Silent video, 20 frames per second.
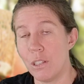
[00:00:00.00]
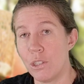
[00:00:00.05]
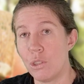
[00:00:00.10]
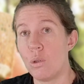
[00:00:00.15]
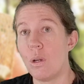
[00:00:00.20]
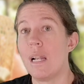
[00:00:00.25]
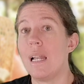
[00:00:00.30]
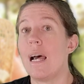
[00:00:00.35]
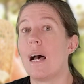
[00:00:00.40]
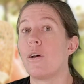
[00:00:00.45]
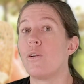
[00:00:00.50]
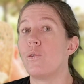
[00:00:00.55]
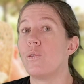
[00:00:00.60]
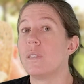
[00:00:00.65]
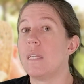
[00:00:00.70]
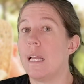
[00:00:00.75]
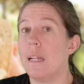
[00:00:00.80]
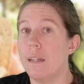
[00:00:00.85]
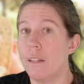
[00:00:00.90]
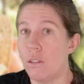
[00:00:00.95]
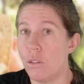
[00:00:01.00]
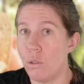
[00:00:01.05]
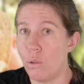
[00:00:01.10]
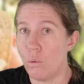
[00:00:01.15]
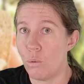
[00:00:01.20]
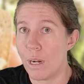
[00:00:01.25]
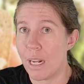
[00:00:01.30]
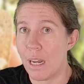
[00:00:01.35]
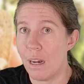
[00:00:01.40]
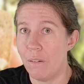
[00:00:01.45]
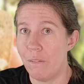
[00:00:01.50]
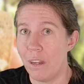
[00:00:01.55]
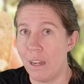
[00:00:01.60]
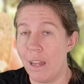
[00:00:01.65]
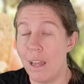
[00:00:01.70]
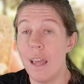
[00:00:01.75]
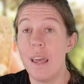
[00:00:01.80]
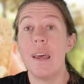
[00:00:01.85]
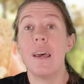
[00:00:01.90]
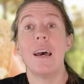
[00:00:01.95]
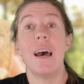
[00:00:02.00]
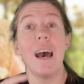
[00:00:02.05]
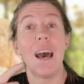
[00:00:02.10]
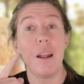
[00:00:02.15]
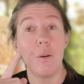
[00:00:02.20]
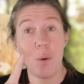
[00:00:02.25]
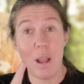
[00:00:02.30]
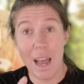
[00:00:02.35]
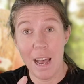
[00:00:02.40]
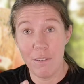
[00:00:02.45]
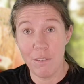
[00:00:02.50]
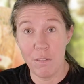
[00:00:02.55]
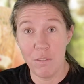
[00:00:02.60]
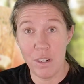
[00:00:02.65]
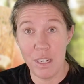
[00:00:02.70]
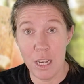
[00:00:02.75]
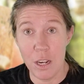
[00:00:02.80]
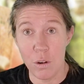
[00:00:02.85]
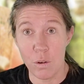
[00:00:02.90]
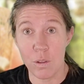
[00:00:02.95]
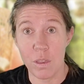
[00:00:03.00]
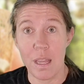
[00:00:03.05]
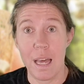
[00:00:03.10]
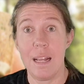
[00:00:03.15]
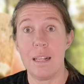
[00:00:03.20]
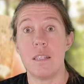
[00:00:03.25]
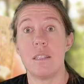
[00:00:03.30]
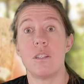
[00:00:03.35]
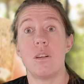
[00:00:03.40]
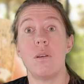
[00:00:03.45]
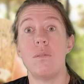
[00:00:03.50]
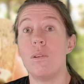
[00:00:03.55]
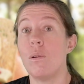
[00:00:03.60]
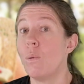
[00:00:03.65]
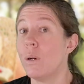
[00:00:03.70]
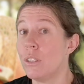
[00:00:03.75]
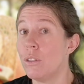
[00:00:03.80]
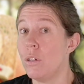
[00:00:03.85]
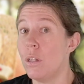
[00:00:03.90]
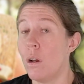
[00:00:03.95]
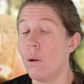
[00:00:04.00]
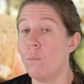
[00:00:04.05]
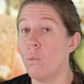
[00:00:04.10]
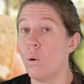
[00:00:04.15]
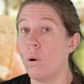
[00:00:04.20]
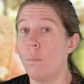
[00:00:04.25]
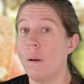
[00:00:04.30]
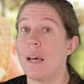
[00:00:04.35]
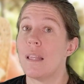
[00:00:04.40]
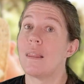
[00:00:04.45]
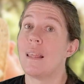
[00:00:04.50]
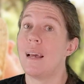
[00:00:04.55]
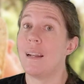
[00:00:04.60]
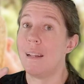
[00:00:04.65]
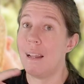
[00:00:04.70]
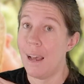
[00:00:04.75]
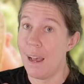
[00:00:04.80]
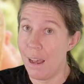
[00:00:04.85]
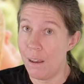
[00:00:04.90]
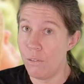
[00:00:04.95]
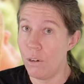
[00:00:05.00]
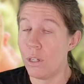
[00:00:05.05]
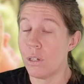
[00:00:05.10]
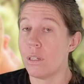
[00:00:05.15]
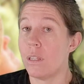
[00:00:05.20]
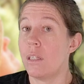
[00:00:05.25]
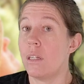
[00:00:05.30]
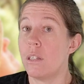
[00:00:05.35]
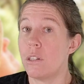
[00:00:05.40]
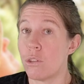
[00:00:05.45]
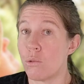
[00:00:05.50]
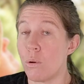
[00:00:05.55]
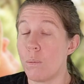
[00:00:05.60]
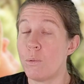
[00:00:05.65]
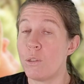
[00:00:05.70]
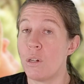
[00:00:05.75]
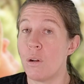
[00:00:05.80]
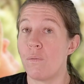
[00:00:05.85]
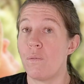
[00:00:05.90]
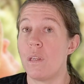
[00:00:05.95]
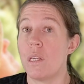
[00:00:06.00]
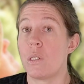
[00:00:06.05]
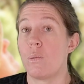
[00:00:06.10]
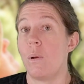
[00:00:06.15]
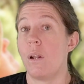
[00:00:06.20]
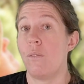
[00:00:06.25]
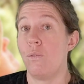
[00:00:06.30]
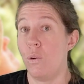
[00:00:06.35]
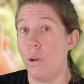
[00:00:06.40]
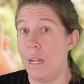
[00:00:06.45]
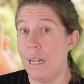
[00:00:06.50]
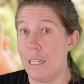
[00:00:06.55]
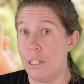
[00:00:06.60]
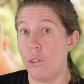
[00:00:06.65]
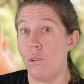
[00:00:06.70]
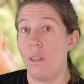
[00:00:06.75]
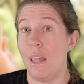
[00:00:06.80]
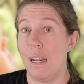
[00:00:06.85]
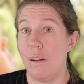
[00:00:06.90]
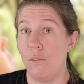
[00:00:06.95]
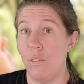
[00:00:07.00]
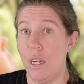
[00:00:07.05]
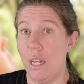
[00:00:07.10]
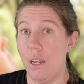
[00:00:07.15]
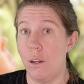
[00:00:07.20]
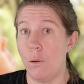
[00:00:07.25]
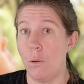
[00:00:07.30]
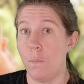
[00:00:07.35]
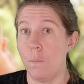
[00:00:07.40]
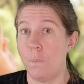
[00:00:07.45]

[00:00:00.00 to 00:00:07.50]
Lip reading: to allow your tendon to recover. And we have a video on that, so if you want to know more about that, have a look at the description of this one for a link to that video.